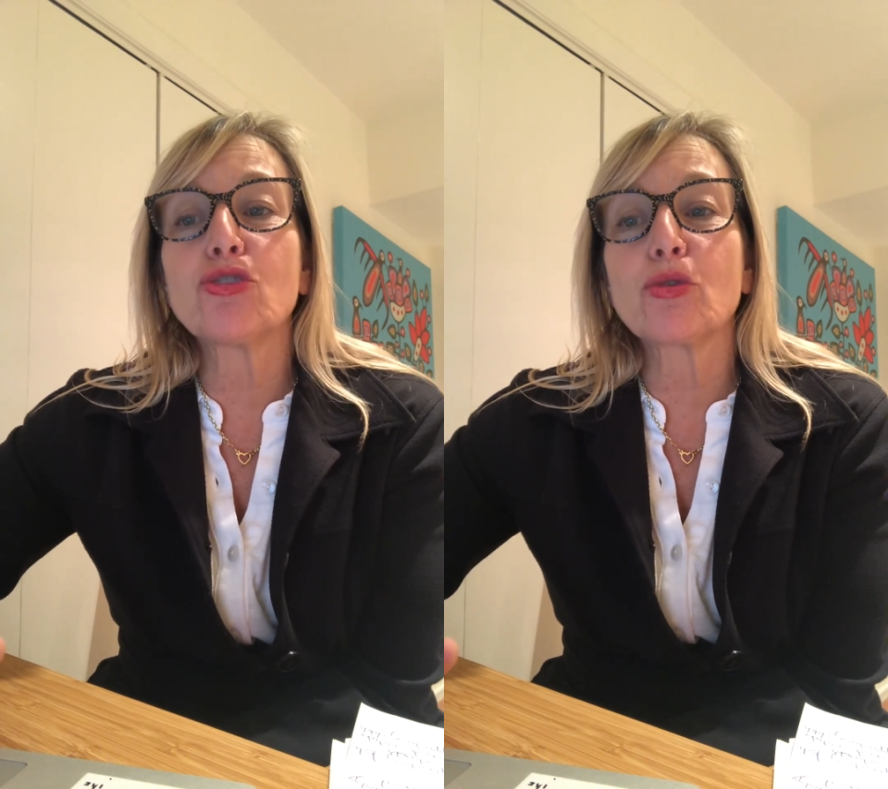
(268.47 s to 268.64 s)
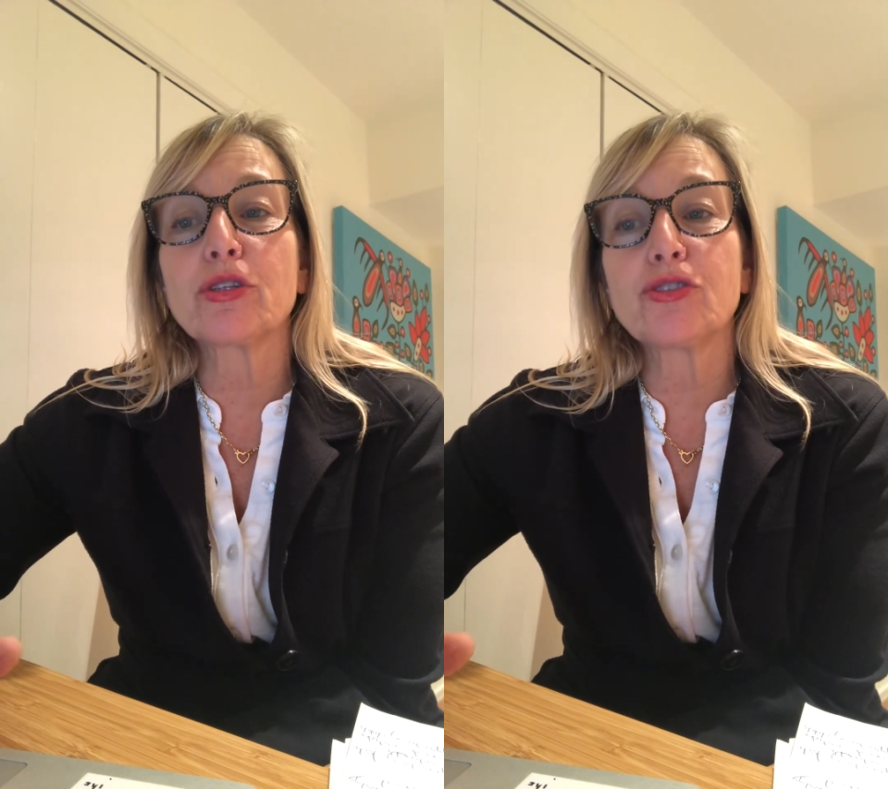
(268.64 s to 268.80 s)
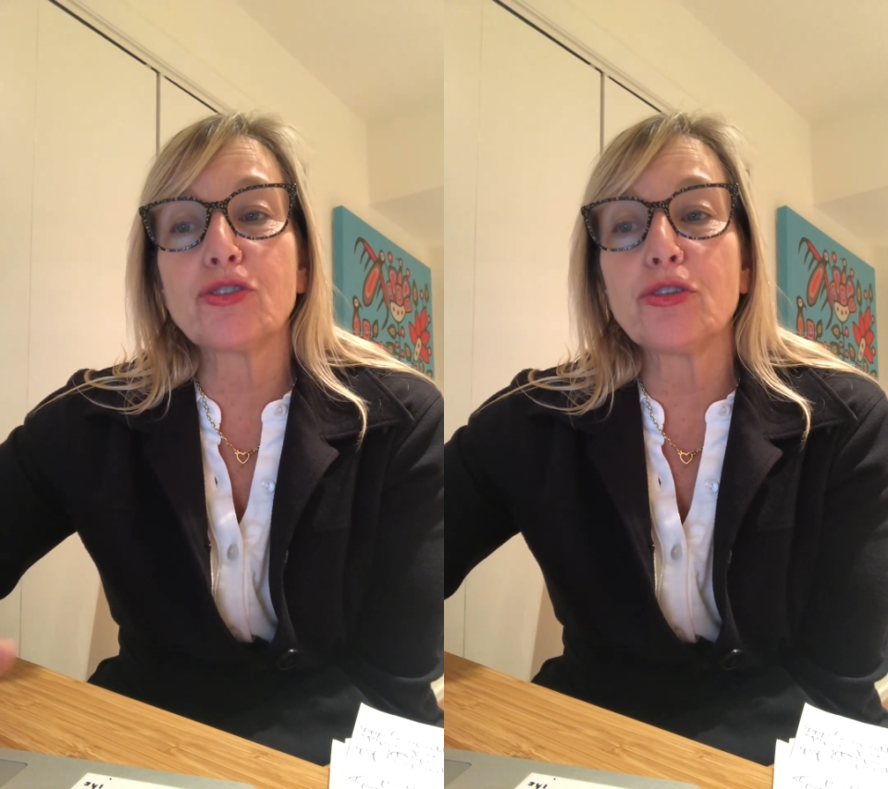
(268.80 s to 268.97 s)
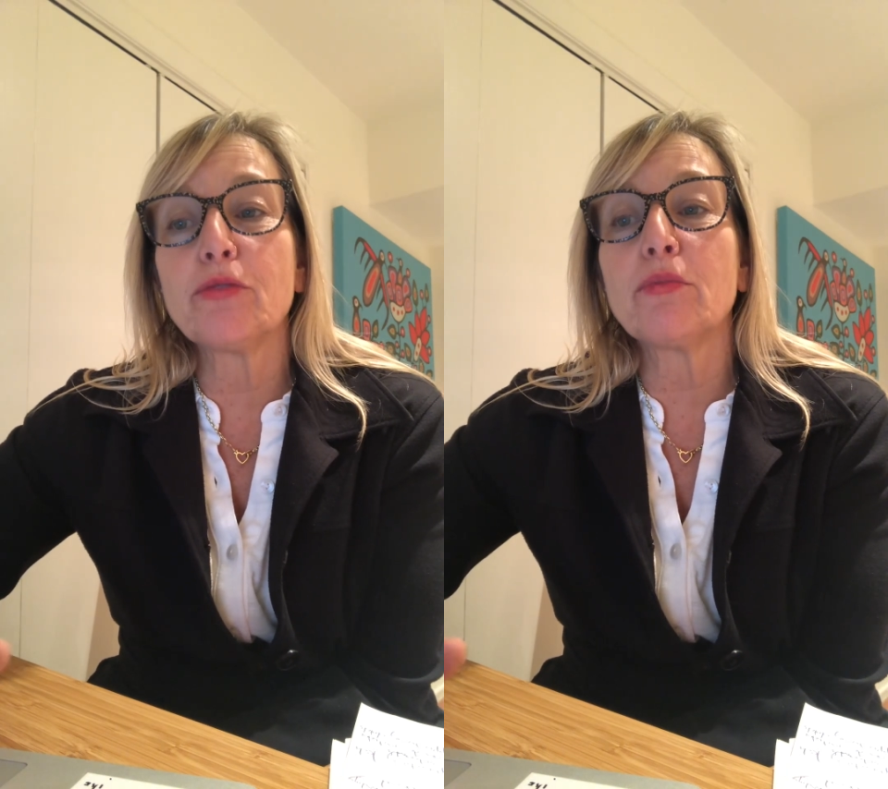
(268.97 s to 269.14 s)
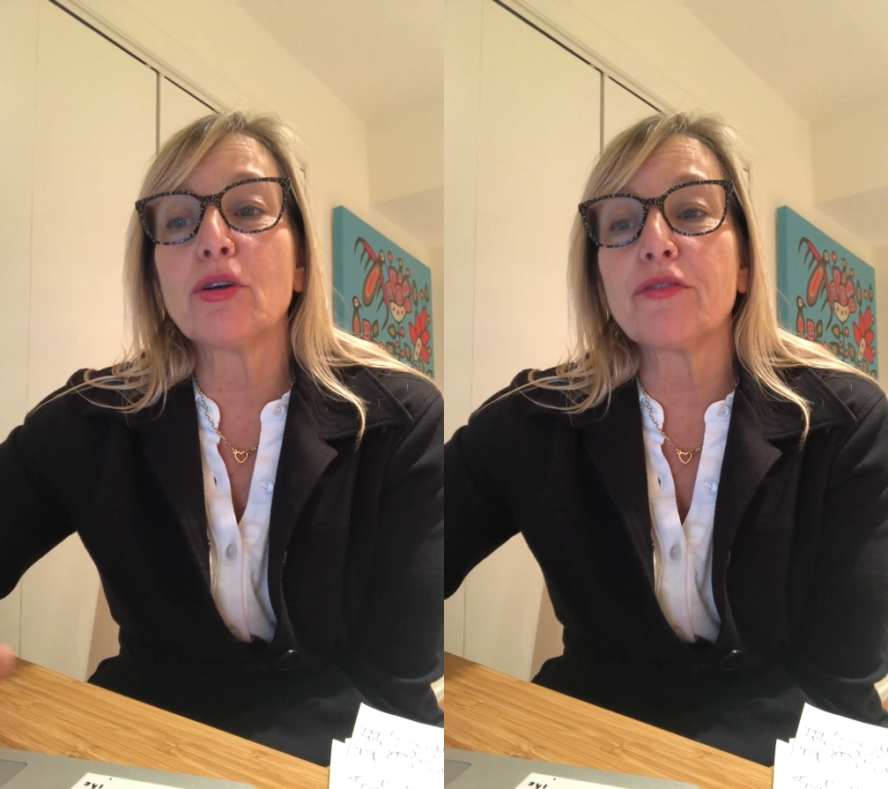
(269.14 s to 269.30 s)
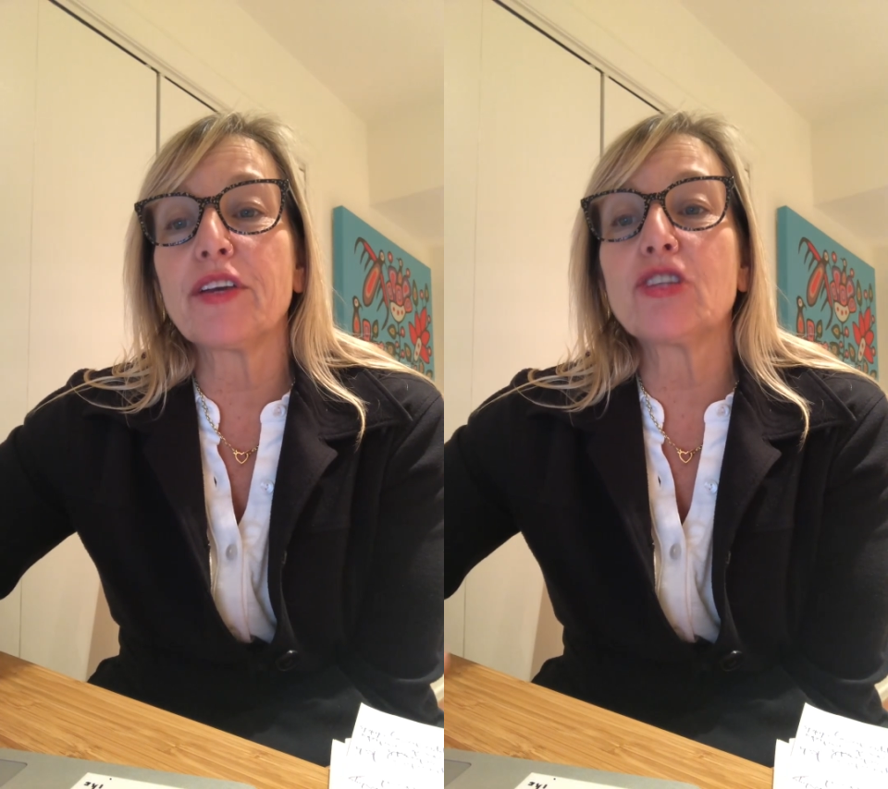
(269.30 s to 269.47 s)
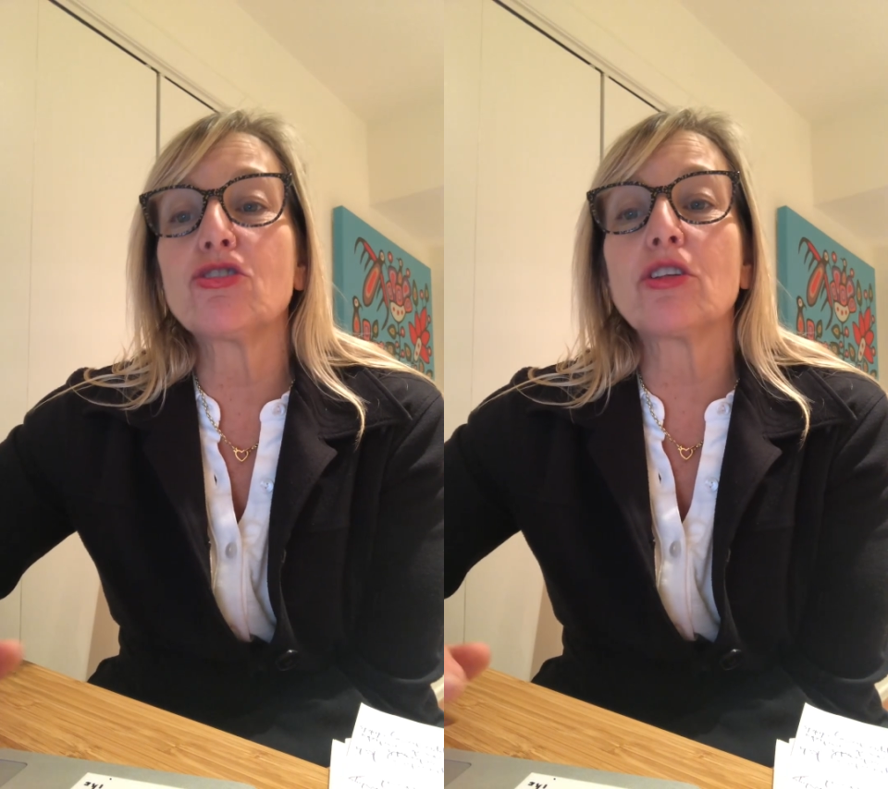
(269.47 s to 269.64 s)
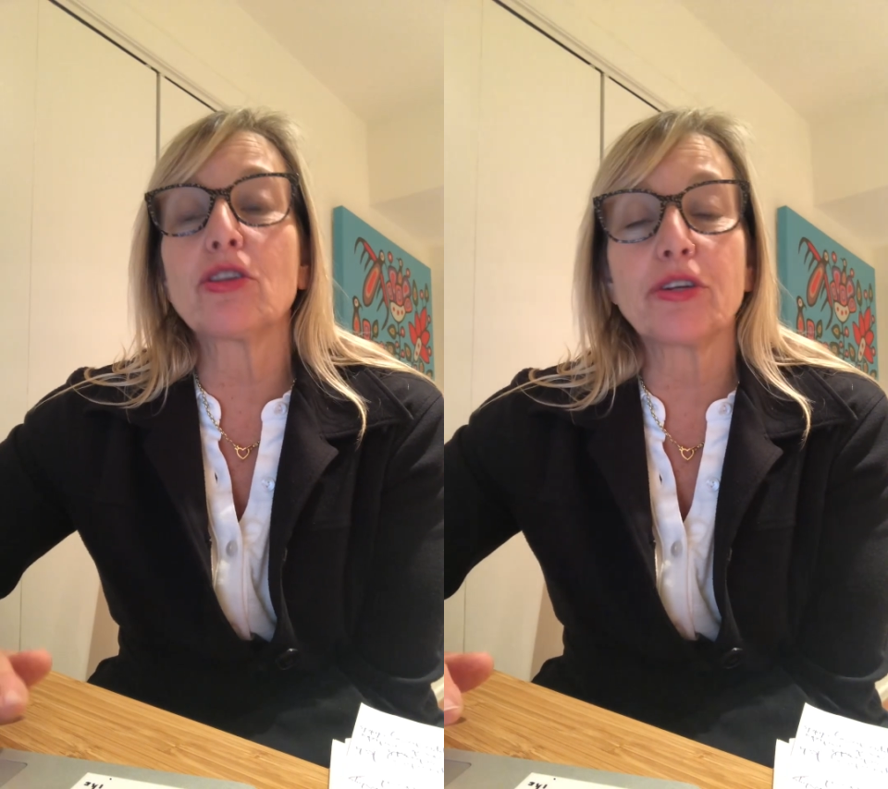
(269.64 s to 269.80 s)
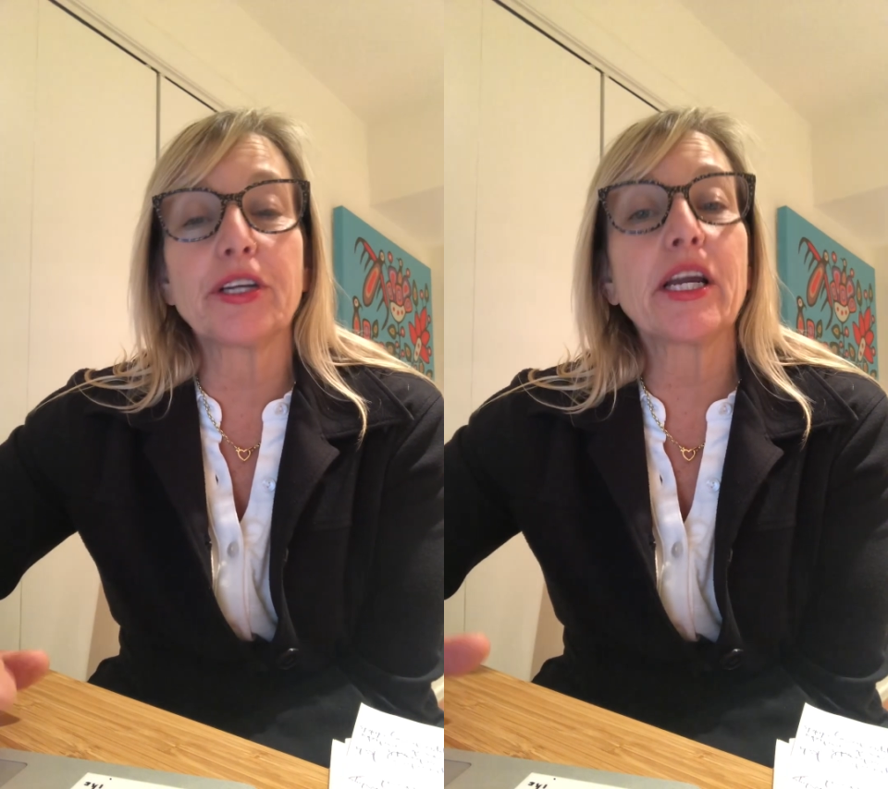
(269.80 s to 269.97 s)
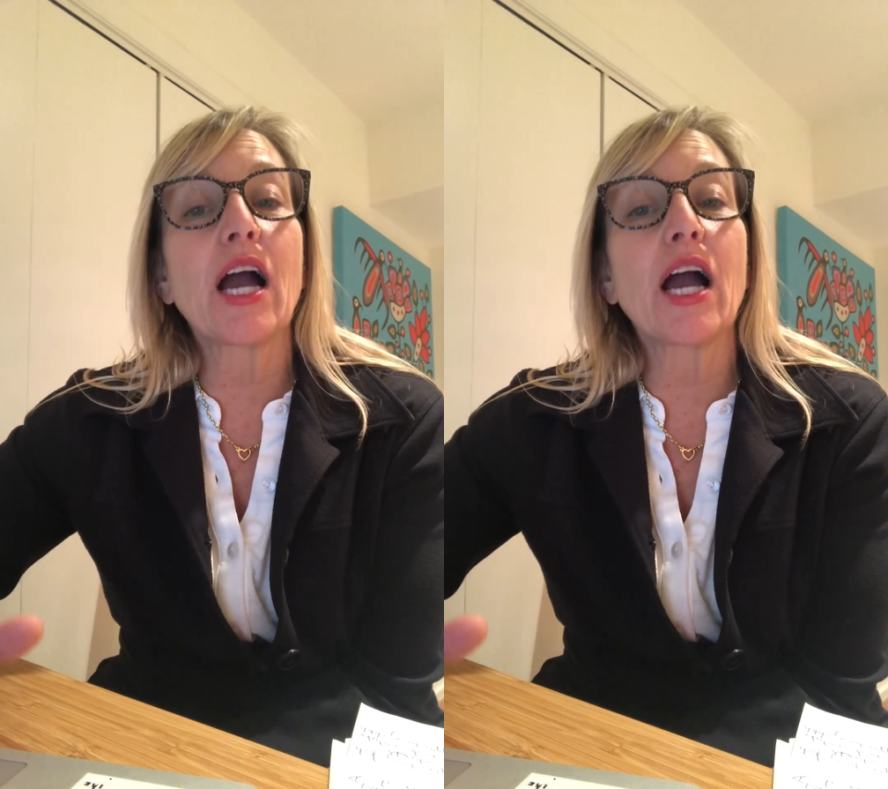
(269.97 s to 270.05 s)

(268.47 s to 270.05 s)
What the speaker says: towards student motivation and learning.